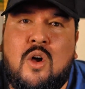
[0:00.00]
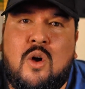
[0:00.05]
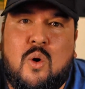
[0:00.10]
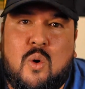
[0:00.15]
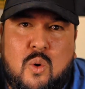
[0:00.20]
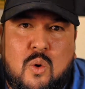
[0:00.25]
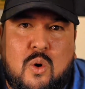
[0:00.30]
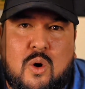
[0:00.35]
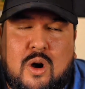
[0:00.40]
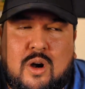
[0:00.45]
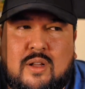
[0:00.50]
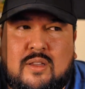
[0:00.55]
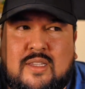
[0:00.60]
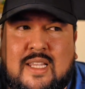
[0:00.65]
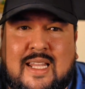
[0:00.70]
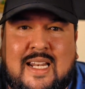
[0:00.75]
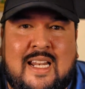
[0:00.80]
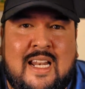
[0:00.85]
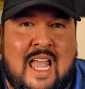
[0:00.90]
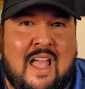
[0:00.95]
or
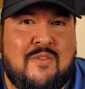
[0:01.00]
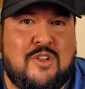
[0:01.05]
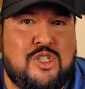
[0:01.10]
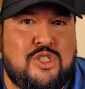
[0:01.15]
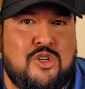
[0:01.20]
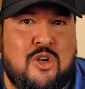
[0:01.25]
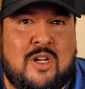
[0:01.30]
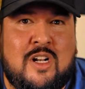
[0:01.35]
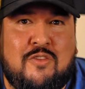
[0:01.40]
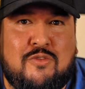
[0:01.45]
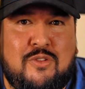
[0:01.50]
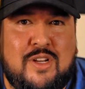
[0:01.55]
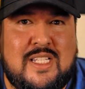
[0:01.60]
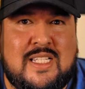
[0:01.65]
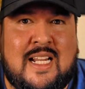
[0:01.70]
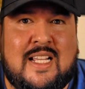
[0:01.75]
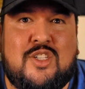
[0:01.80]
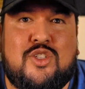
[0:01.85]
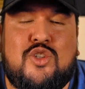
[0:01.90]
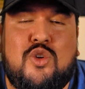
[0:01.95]
they didn't have a strong enough
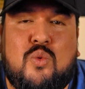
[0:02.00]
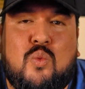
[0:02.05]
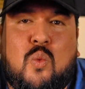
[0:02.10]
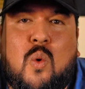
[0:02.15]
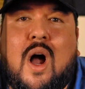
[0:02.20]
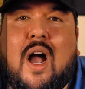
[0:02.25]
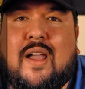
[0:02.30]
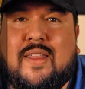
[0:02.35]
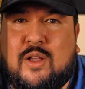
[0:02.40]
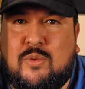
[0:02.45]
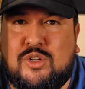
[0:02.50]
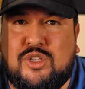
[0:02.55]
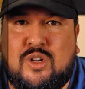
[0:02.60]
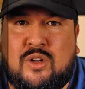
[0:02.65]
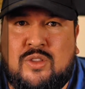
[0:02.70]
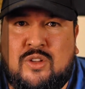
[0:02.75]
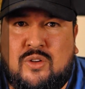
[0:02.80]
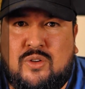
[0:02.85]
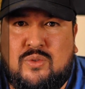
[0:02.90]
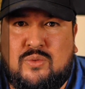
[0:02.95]
reason as to why they were
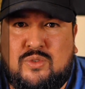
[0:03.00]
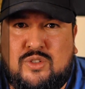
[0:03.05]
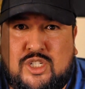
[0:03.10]
starting their